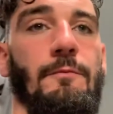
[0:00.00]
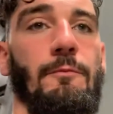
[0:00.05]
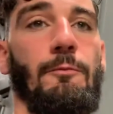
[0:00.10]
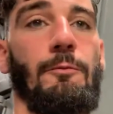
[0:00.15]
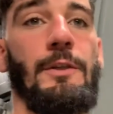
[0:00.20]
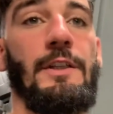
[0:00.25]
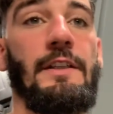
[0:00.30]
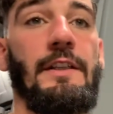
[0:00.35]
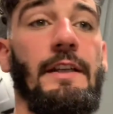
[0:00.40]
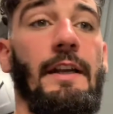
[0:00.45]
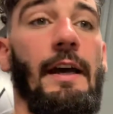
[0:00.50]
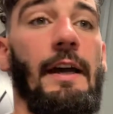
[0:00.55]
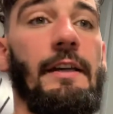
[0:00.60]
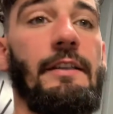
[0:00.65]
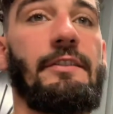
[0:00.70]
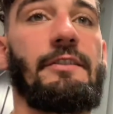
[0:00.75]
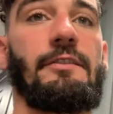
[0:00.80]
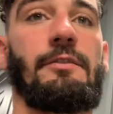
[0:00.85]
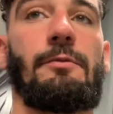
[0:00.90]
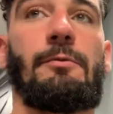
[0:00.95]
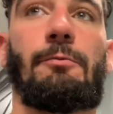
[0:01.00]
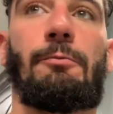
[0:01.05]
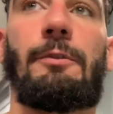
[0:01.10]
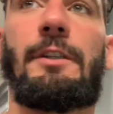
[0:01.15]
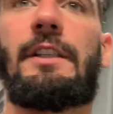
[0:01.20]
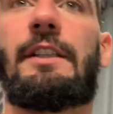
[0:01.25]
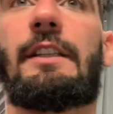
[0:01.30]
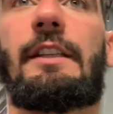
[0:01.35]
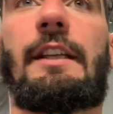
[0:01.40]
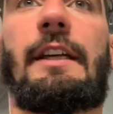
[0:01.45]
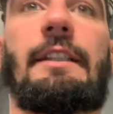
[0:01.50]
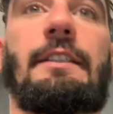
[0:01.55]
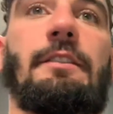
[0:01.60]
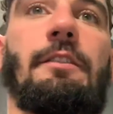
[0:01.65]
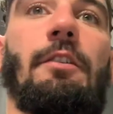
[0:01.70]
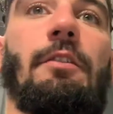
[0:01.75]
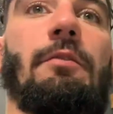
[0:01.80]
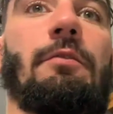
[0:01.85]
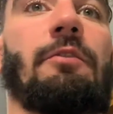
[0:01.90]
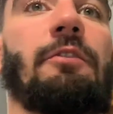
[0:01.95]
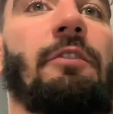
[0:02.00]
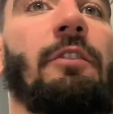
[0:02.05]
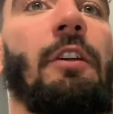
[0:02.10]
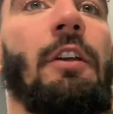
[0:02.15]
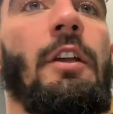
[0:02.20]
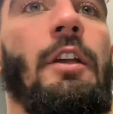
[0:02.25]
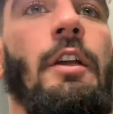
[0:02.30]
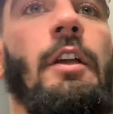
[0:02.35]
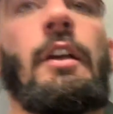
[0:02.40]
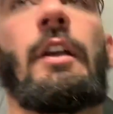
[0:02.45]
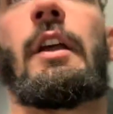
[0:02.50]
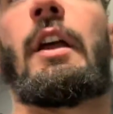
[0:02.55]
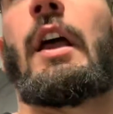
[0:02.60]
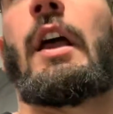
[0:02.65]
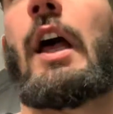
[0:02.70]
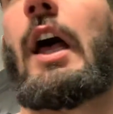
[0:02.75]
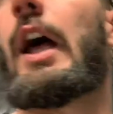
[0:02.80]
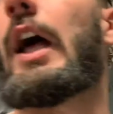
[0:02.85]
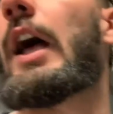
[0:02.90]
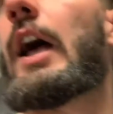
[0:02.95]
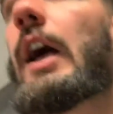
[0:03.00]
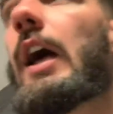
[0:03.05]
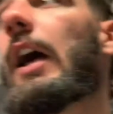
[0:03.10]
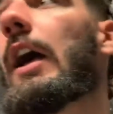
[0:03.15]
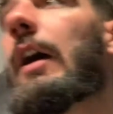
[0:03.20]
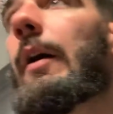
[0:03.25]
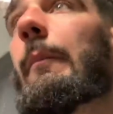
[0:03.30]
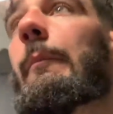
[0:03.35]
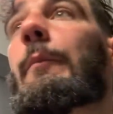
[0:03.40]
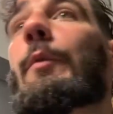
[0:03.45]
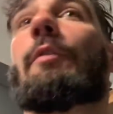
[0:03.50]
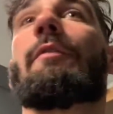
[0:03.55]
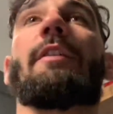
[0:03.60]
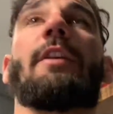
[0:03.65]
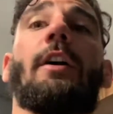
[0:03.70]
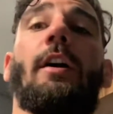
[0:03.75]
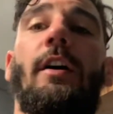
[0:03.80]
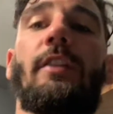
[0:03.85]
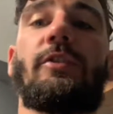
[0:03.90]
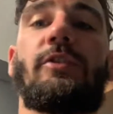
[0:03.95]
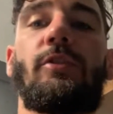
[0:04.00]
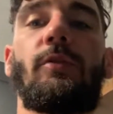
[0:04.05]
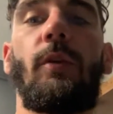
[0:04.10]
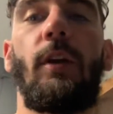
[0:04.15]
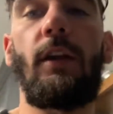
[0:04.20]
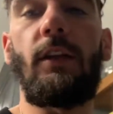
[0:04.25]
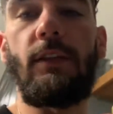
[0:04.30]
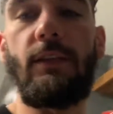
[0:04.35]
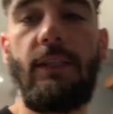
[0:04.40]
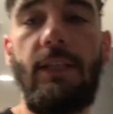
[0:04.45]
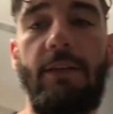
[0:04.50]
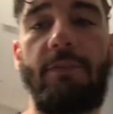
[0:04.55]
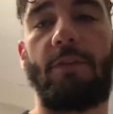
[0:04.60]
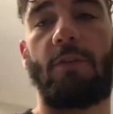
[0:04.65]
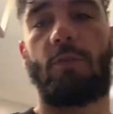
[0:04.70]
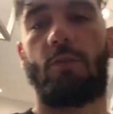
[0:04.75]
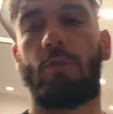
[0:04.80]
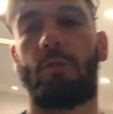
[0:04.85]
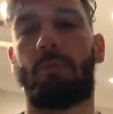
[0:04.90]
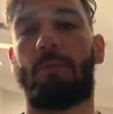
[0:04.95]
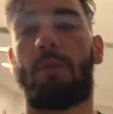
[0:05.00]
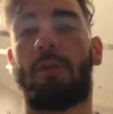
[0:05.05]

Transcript: Really nice. Really like those. Moving on to our living room.